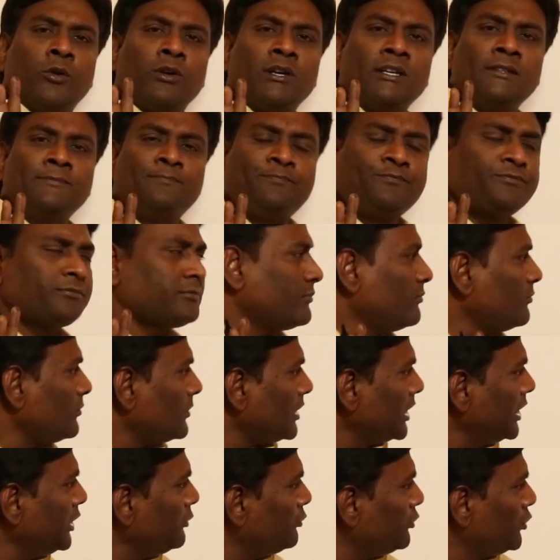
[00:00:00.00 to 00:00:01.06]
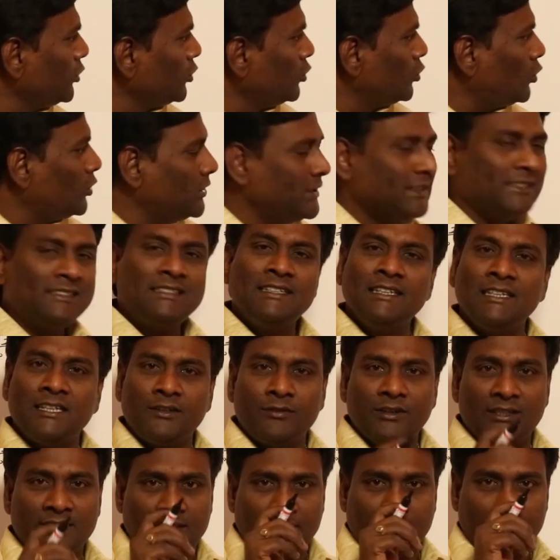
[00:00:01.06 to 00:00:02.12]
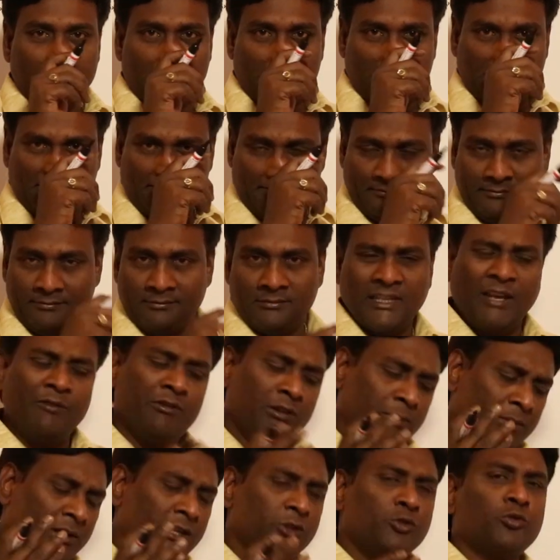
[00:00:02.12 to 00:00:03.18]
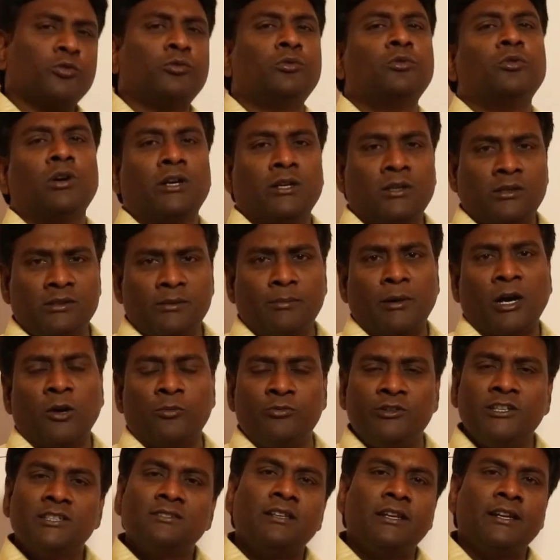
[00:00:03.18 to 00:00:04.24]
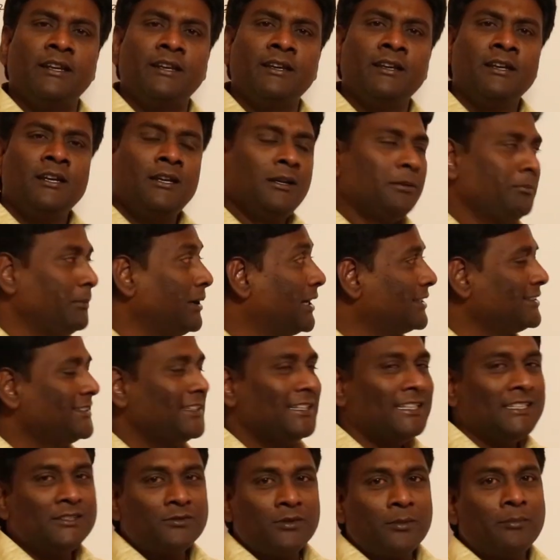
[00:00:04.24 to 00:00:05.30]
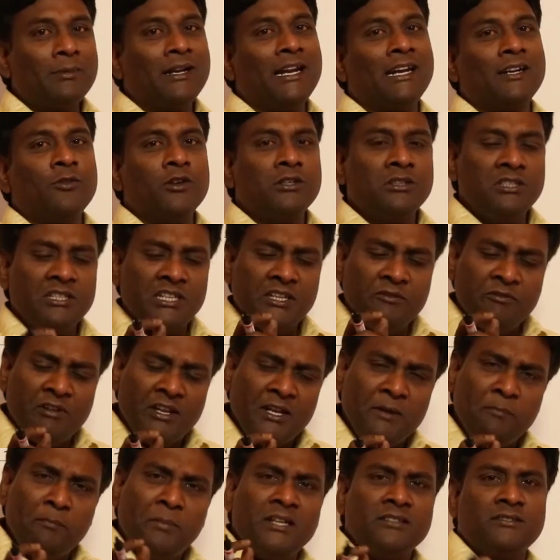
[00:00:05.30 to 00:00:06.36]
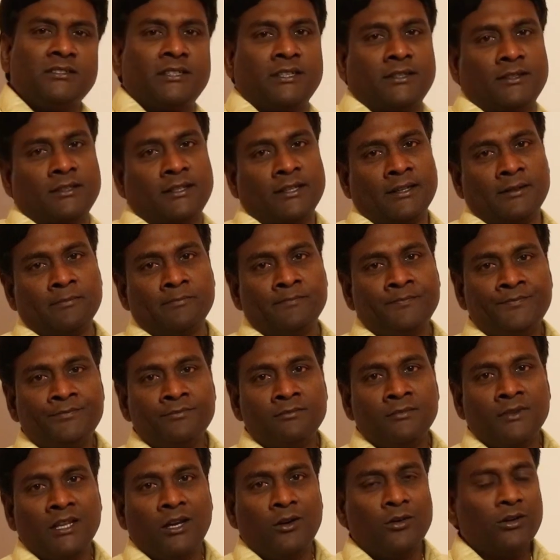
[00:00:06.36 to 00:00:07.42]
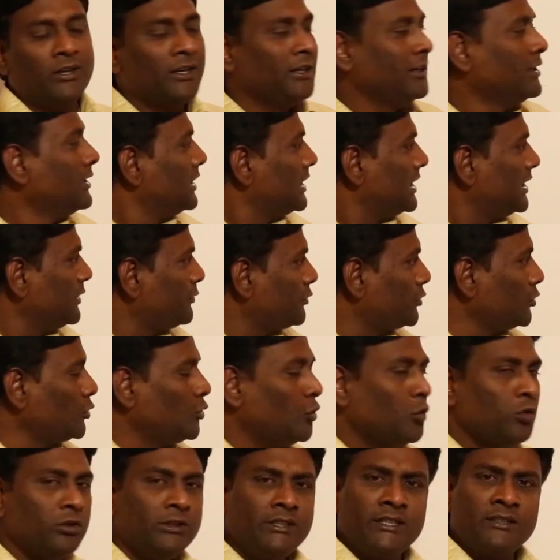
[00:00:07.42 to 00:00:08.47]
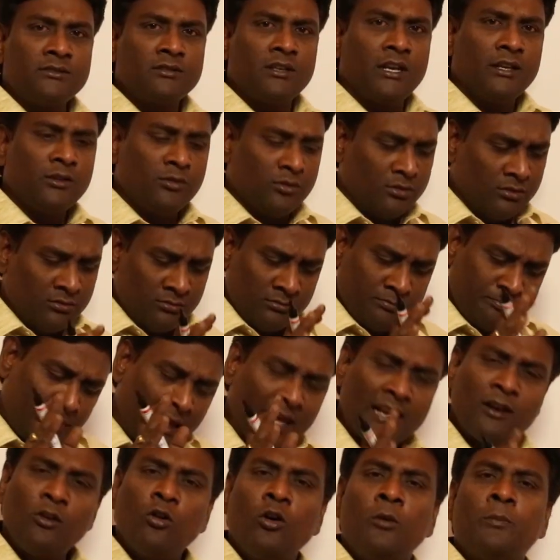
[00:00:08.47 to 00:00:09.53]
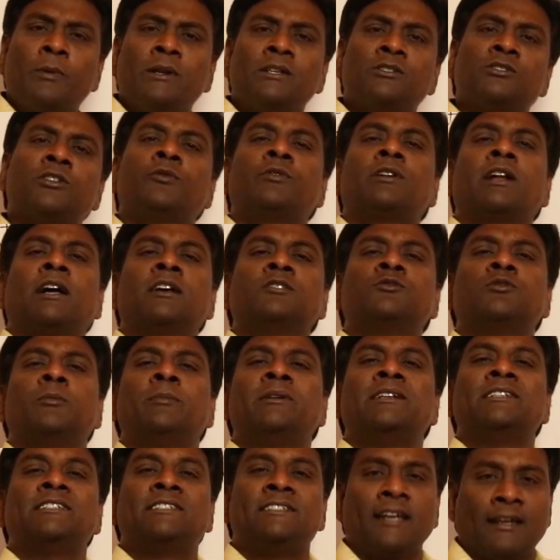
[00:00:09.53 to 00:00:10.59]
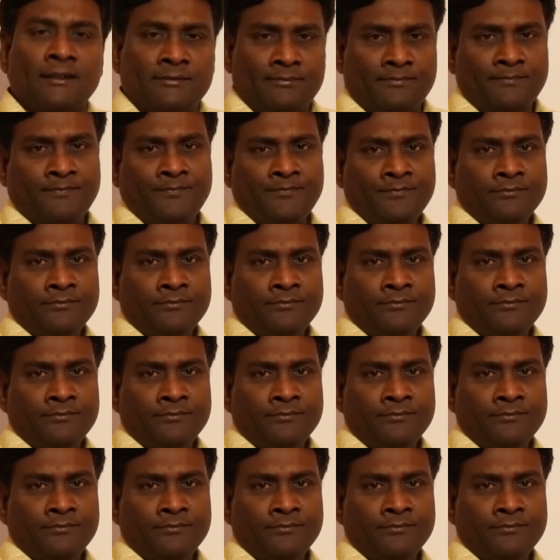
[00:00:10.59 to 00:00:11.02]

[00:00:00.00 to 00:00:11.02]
Okay, if you know this equation, everybody should know, obviously, because it is from network theory, very basic thing. Okay, if you know this, like, you know, parallel operation of transformer is done.